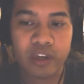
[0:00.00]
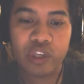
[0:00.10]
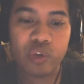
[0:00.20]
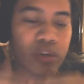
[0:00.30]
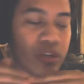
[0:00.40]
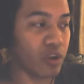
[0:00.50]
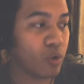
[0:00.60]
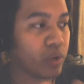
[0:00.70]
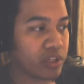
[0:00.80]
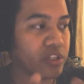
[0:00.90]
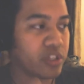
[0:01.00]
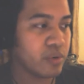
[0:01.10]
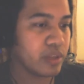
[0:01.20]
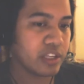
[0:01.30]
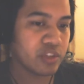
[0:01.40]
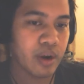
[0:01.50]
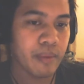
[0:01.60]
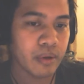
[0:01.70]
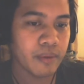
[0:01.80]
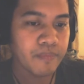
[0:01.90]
you can know what to do in that scramble.